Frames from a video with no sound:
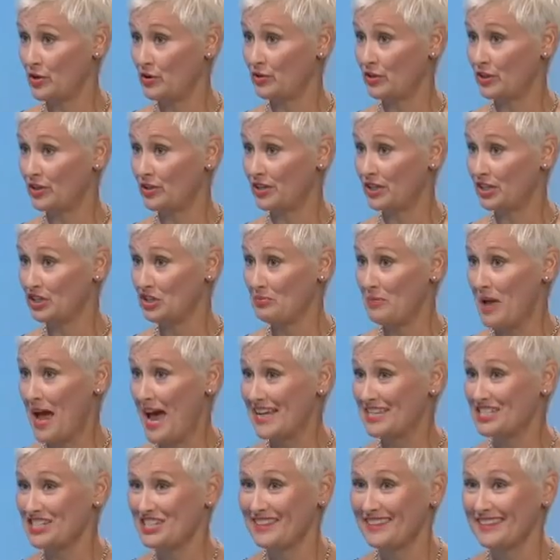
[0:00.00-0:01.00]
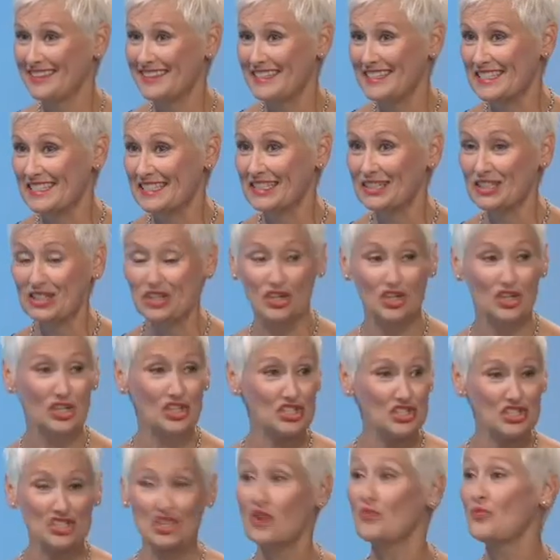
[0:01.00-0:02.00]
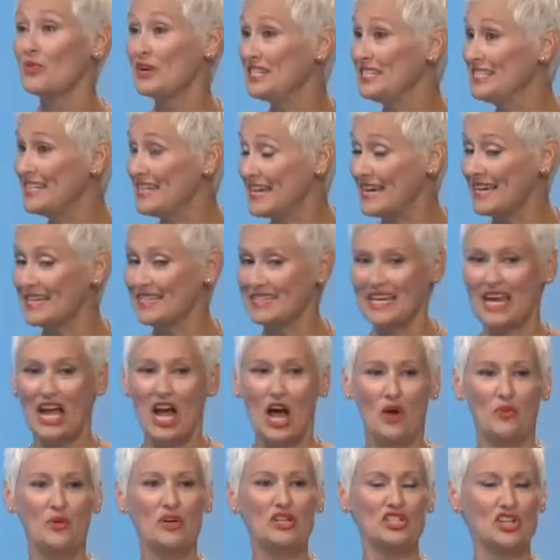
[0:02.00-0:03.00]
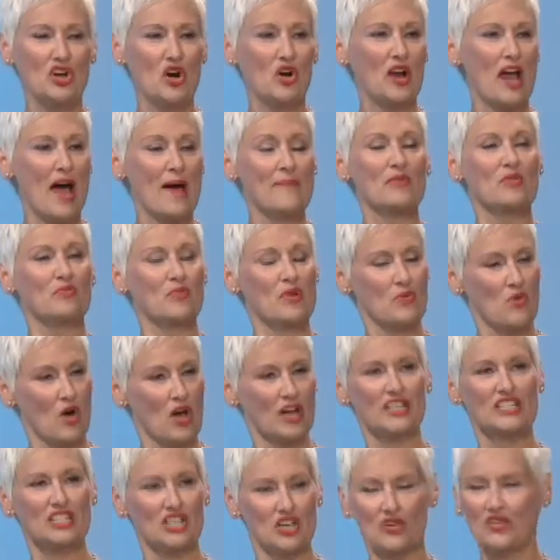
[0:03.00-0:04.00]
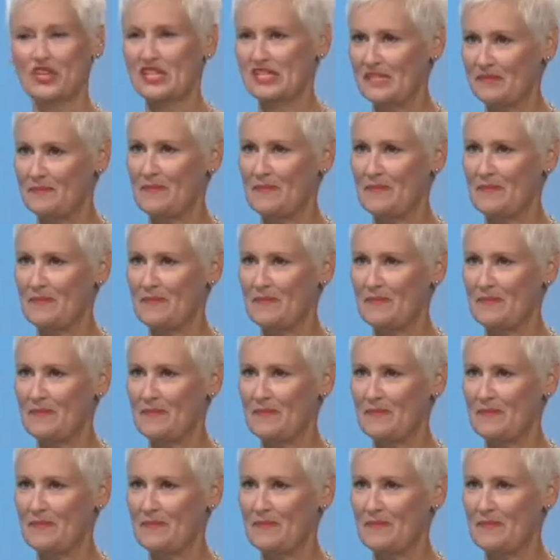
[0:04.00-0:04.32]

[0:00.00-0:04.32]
the owner. Can you imagine? These little girls we did. We showed up and we wanted to know the